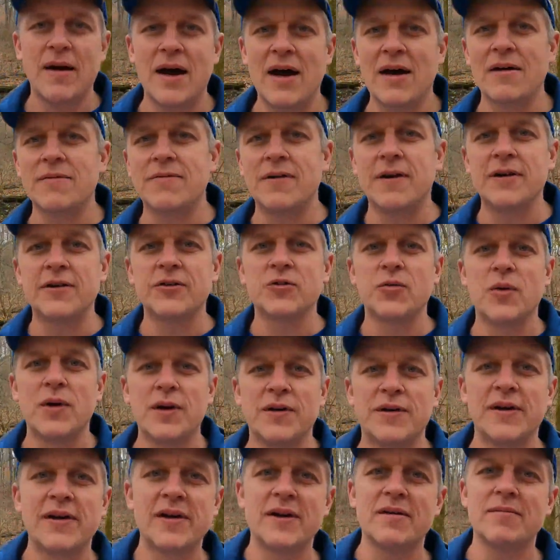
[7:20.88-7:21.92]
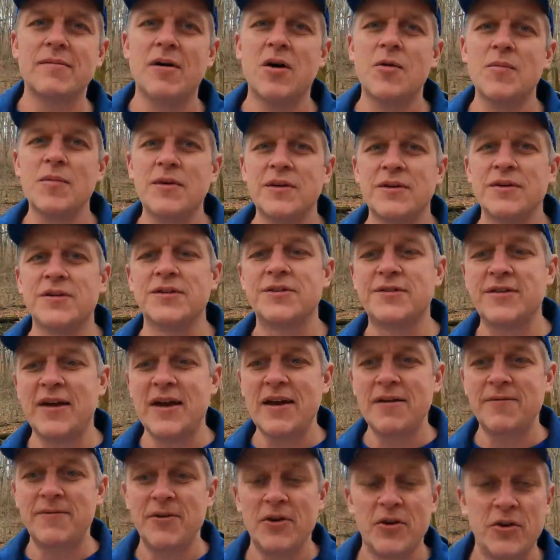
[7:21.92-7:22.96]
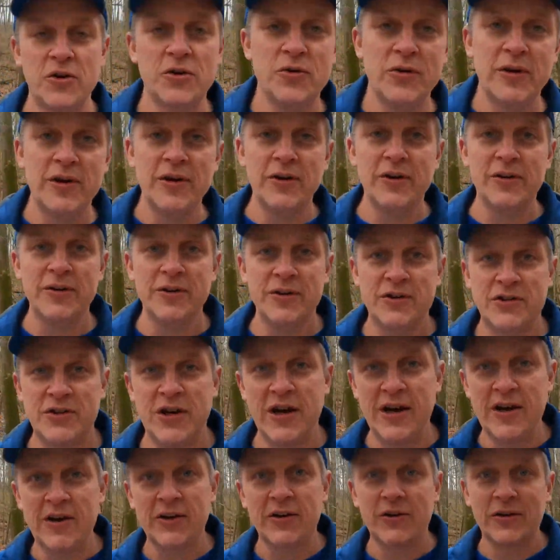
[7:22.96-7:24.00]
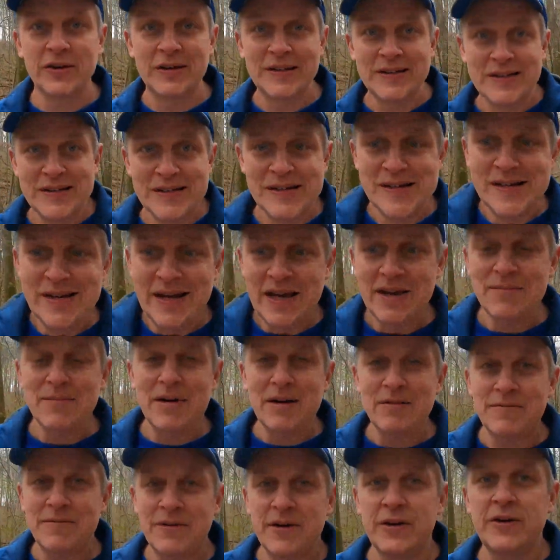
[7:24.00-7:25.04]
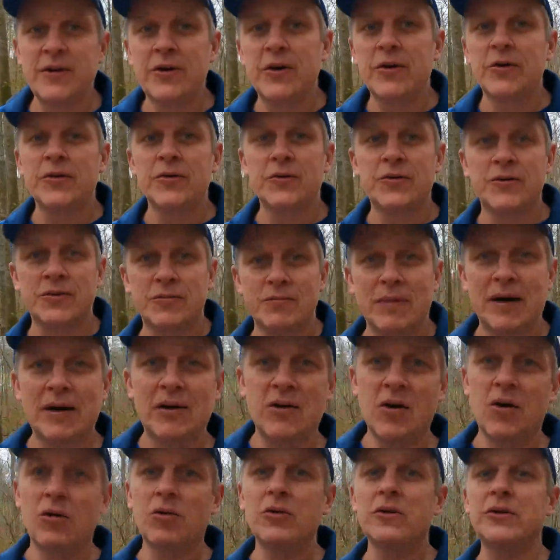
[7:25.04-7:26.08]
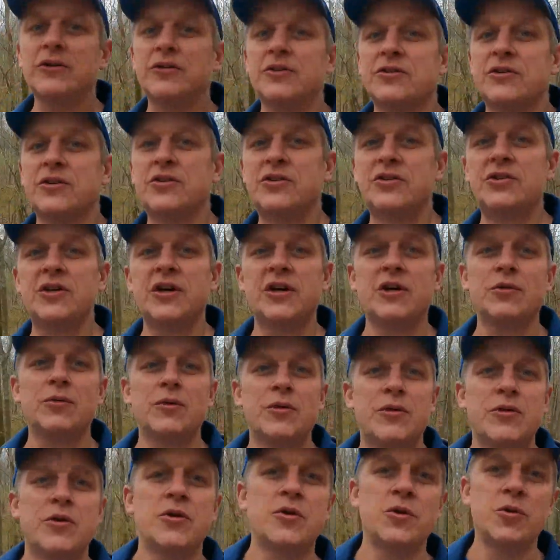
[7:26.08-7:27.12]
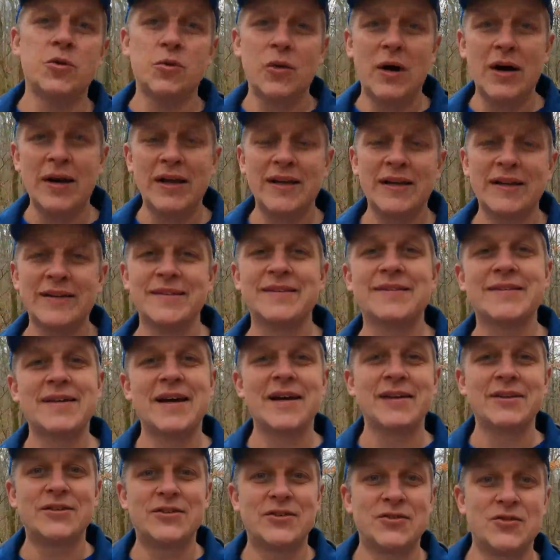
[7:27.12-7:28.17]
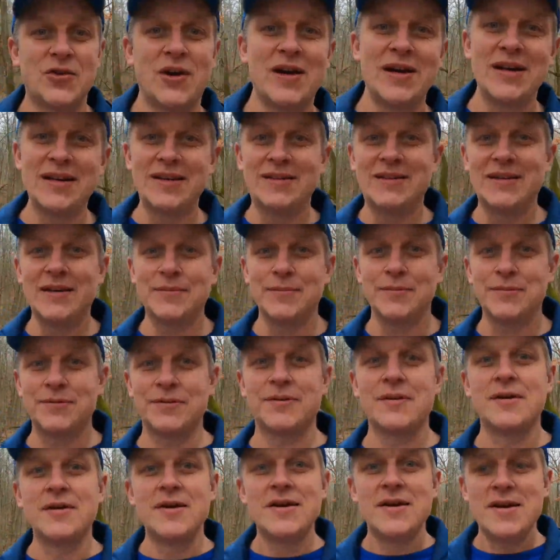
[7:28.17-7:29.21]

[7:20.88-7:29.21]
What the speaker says: MAF, I just want to take a moment to say, if you're new here to the channel, in my videos, my goal is to share with you running insights, training tips,